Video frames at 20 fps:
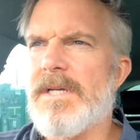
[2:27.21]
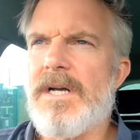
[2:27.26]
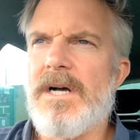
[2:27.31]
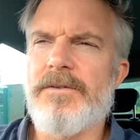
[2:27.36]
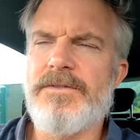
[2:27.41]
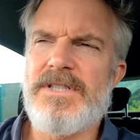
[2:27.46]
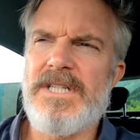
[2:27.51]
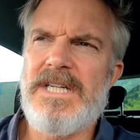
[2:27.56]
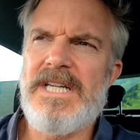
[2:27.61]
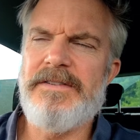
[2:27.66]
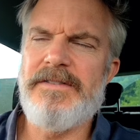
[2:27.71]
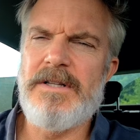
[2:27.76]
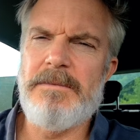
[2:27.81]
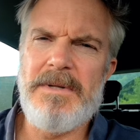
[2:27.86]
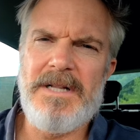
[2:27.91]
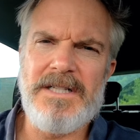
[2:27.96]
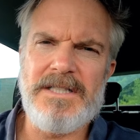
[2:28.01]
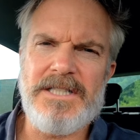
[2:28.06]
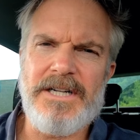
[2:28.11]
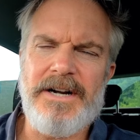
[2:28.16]
Obviously, leaving the
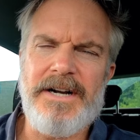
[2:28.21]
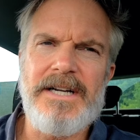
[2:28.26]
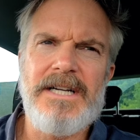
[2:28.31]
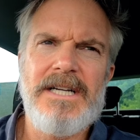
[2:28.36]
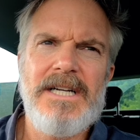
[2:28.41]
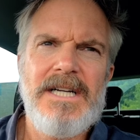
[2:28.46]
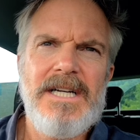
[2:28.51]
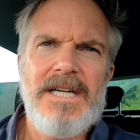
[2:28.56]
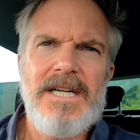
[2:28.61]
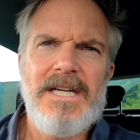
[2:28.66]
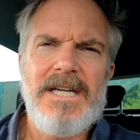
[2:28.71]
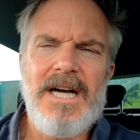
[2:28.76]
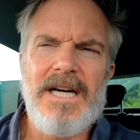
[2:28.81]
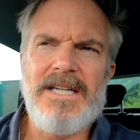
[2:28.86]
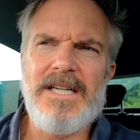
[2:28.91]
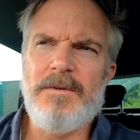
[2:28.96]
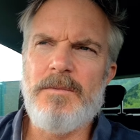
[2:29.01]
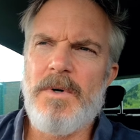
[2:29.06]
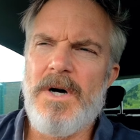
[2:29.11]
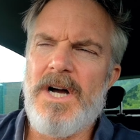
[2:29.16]
military, I
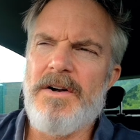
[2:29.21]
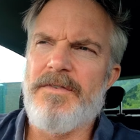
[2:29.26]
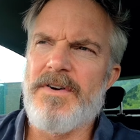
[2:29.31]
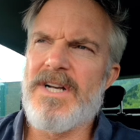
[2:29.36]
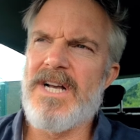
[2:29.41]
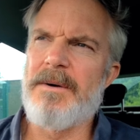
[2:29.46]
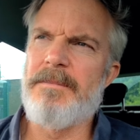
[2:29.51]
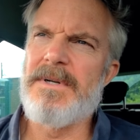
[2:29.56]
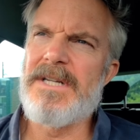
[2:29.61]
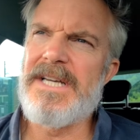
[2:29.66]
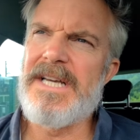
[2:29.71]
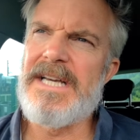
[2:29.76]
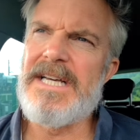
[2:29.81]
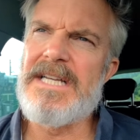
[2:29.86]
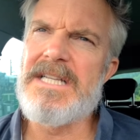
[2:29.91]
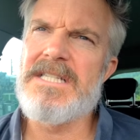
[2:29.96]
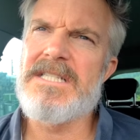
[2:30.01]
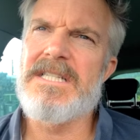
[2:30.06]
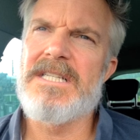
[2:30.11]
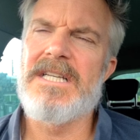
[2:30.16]
didn't work for a couple of
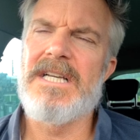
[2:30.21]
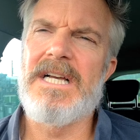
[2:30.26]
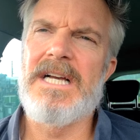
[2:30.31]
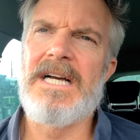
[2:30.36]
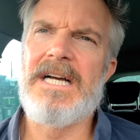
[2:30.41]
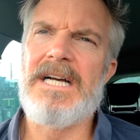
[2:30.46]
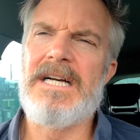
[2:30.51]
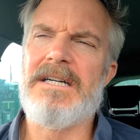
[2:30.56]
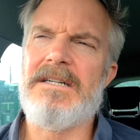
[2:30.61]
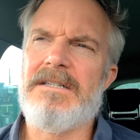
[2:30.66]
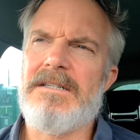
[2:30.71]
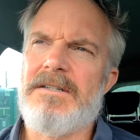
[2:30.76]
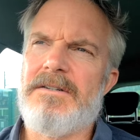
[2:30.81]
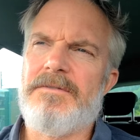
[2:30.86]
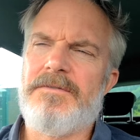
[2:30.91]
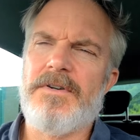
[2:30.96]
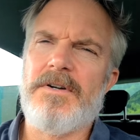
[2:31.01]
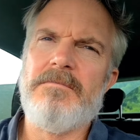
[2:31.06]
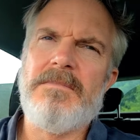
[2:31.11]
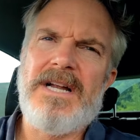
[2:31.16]
years
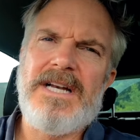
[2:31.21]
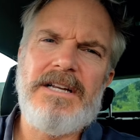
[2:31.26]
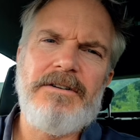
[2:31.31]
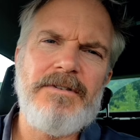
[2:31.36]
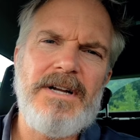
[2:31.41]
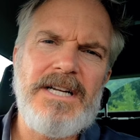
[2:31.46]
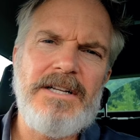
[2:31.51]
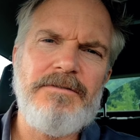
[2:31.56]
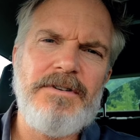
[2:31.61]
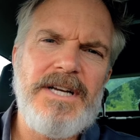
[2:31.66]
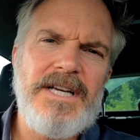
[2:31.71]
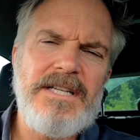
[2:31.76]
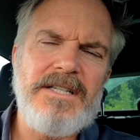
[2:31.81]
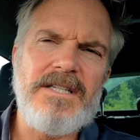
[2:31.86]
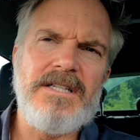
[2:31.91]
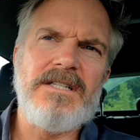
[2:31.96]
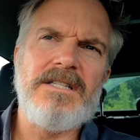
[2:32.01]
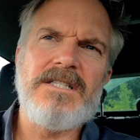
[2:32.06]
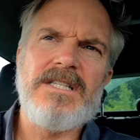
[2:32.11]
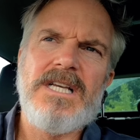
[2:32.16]
for many, many
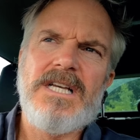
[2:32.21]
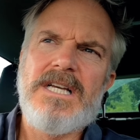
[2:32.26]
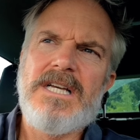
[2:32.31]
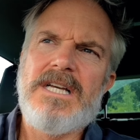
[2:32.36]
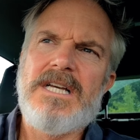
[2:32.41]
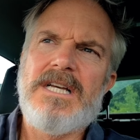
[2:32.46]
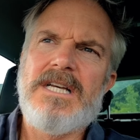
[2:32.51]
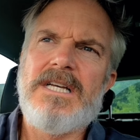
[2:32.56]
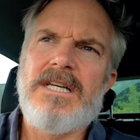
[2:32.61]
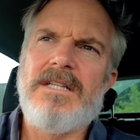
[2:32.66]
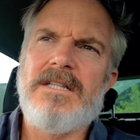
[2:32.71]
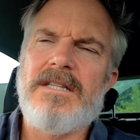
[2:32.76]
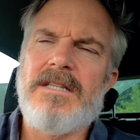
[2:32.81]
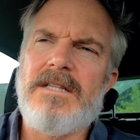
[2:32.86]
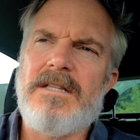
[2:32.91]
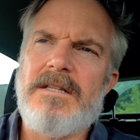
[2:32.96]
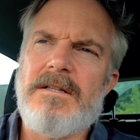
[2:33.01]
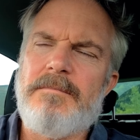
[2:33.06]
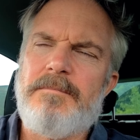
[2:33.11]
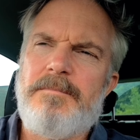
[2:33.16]
reasons.
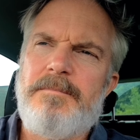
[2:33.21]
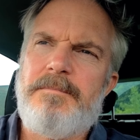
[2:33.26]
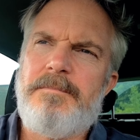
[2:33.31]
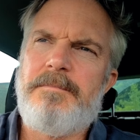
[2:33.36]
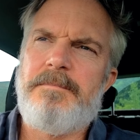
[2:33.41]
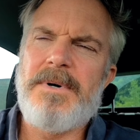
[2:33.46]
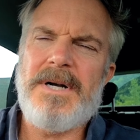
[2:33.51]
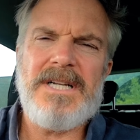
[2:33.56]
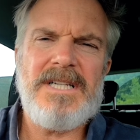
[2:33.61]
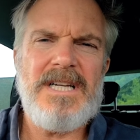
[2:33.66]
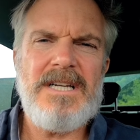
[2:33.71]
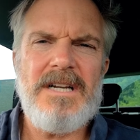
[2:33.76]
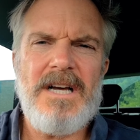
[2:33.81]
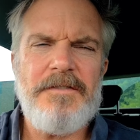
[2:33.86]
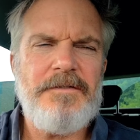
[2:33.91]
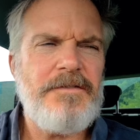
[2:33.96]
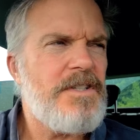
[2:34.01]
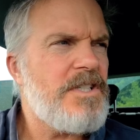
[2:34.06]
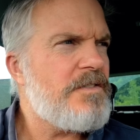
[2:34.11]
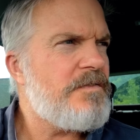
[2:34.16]
But
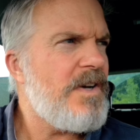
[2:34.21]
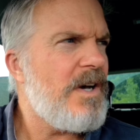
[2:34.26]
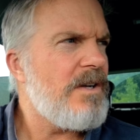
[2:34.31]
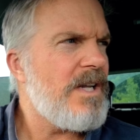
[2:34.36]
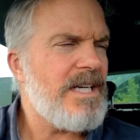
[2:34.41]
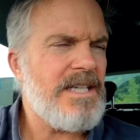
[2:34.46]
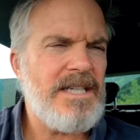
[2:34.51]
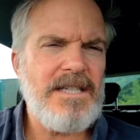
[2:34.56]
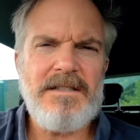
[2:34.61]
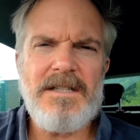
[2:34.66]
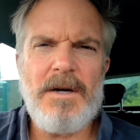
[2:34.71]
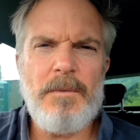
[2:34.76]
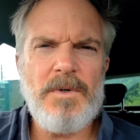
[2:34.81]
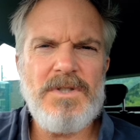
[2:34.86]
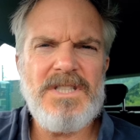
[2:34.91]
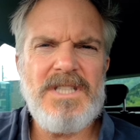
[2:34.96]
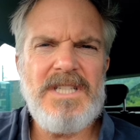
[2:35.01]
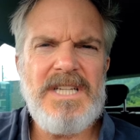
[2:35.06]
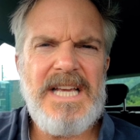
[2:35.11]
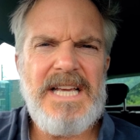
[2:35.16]
I just felt like I
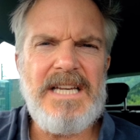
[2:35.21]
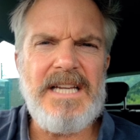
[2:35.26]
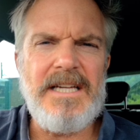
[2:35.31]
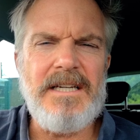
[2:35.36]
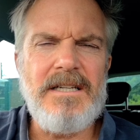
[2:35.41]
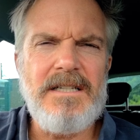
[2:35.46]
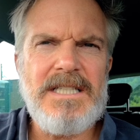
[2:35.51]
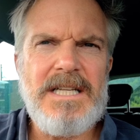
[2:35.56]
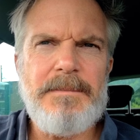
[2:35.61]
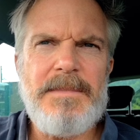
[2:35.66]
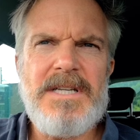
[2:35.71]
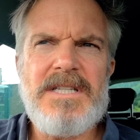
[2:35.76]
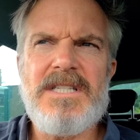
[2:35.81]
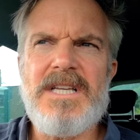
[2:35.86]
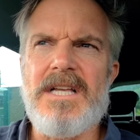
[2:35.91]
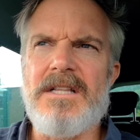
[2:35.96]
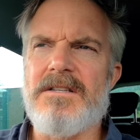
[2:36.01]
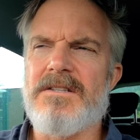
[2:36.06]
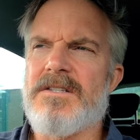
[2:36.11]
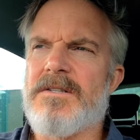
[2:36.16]
wasn't needed. That makes
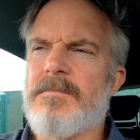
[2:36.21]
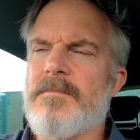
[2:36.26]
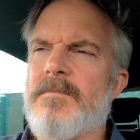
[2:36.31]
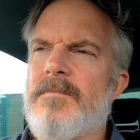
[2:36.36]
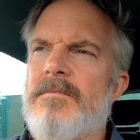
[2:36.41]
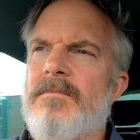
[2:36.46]
sense.